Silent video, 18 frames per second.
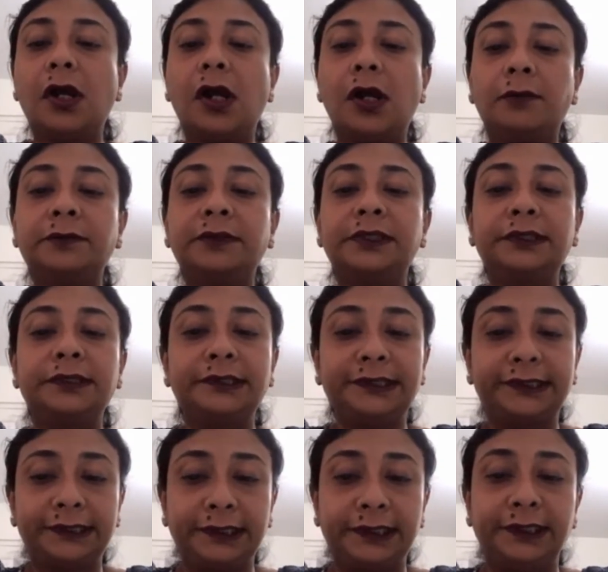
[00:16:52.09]
Option
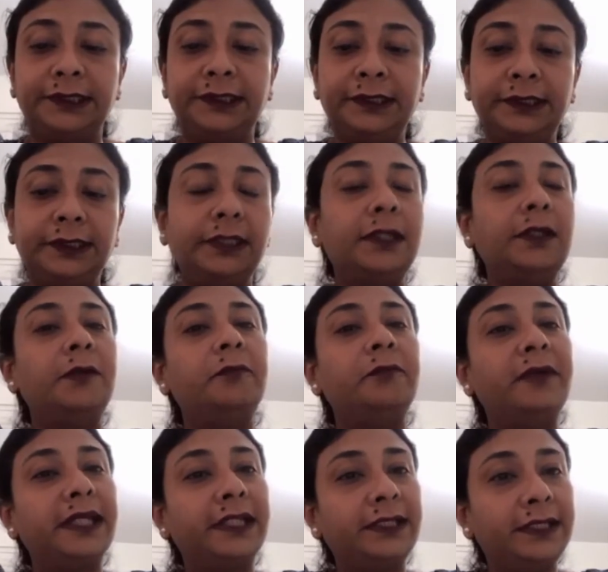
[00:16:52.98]
C,
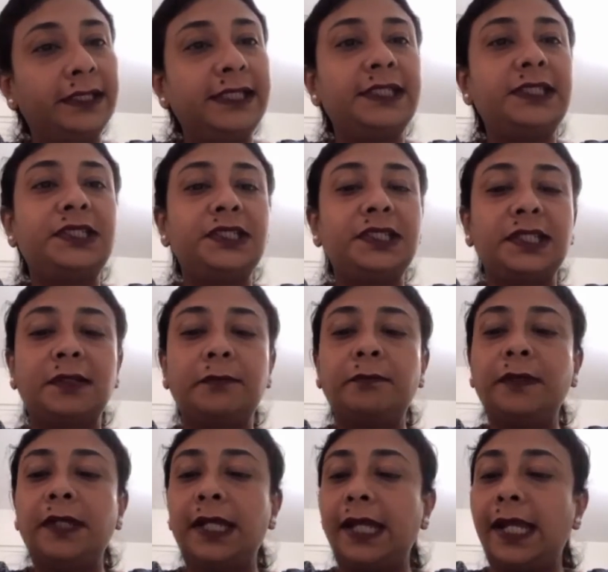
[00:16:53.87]

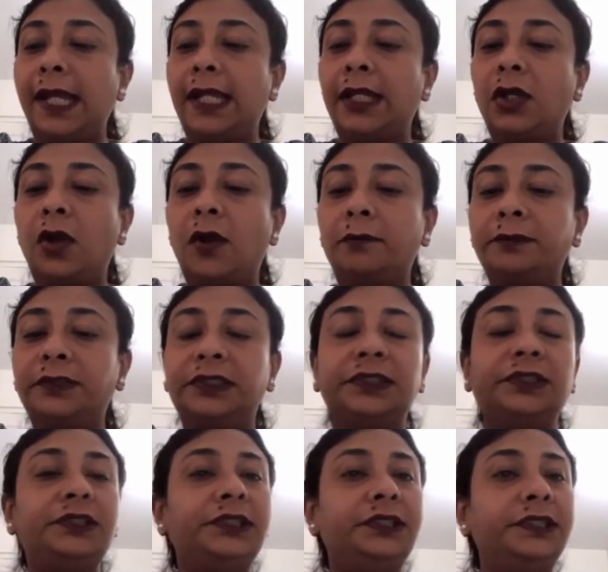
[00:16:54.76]
magnesium. And
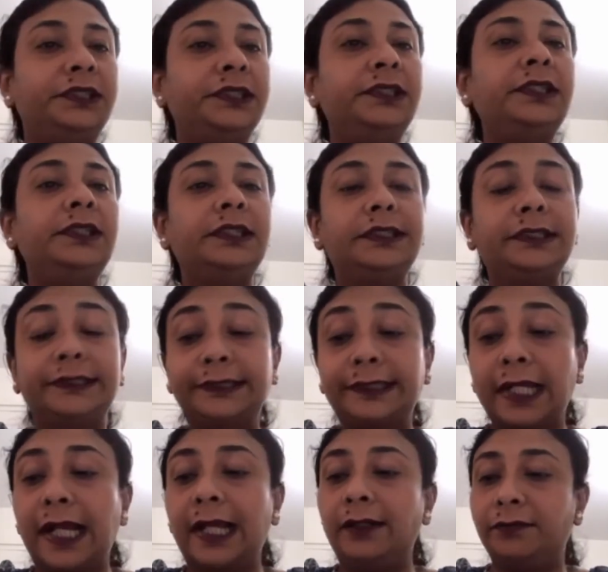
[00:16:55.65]
option D,
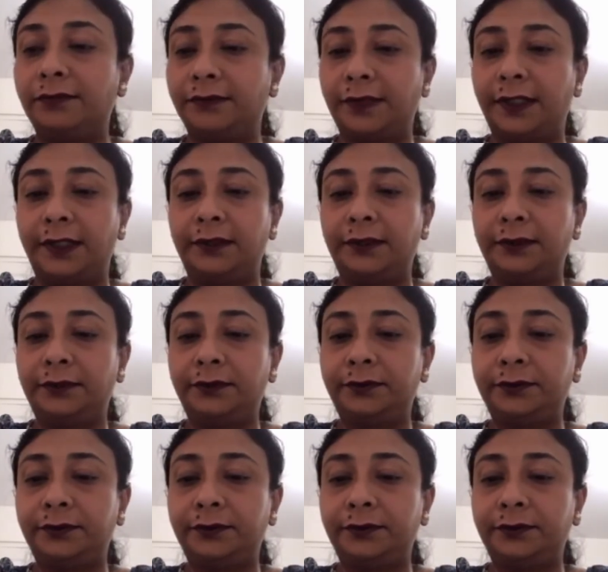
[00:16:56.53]
sulfur.